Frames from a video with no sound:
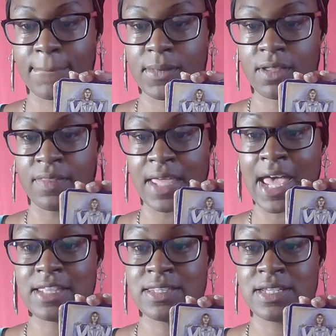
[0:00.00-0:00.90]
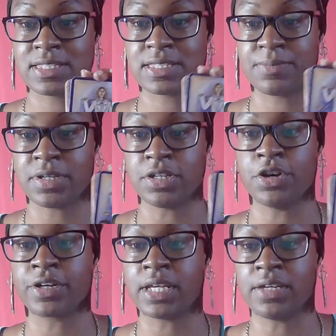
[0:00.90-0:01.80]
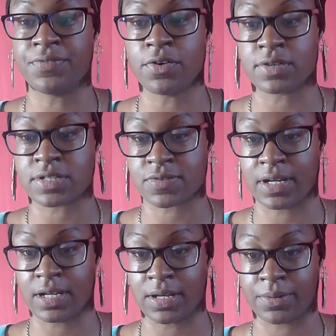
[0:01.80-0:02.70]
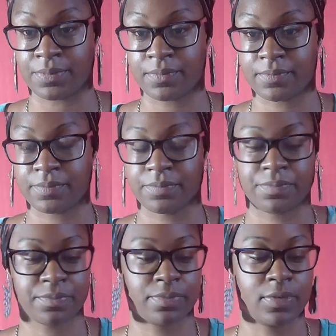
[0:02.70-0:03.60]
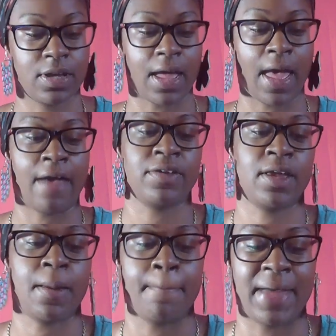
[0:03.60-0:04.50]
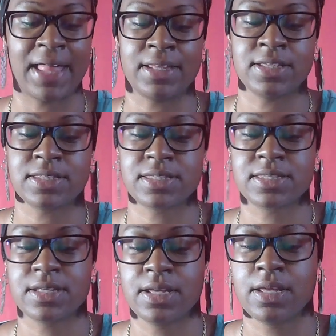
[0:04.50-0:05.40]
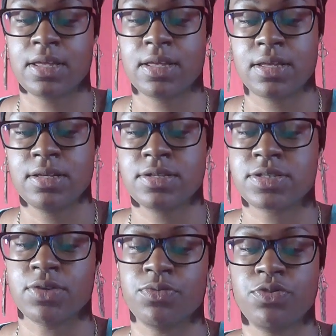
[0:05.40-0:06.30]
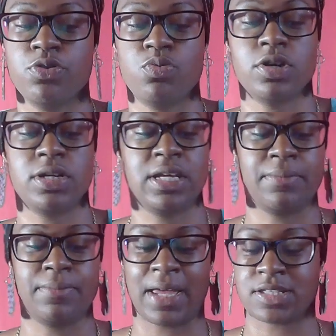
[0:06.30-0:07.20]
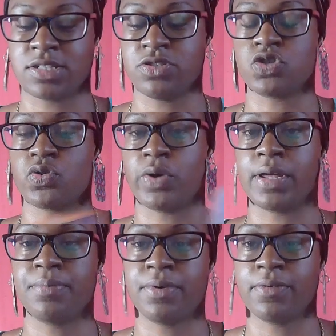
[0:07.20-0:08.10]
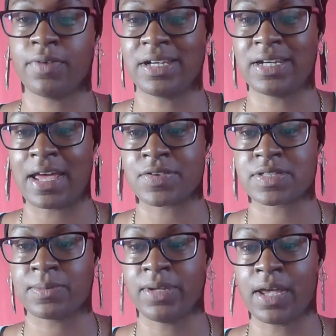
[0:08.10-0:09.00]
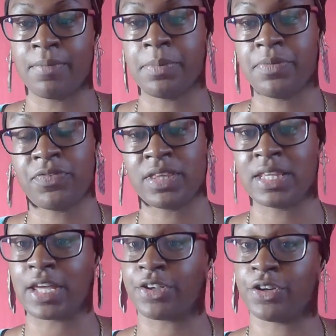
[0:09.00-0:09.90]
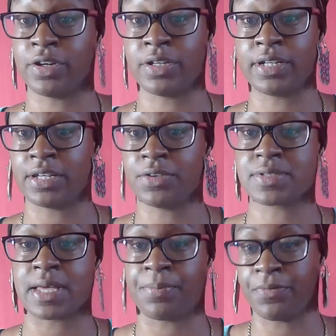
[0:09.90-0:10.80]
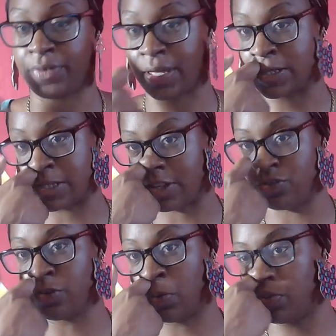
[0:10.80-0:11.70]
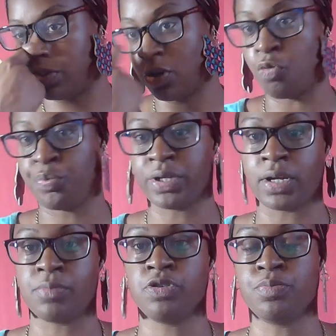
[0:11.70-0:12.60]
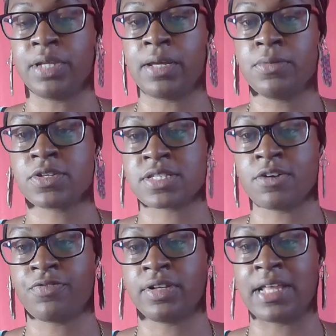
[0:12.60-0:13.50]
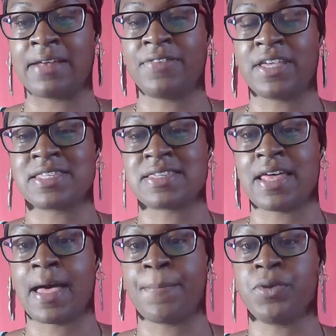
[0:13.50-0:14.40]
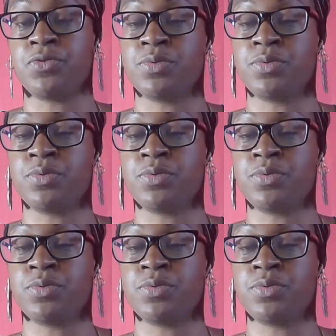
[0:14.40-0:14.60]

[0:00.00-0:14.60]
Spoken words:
That needs to be your key focus right now. Having balance. So you want to get back to joy, but right now some of y'all may be feeling like you're in a guilt type of phase. Like you don't want to open up. You blame yourself for a lot of things that happen.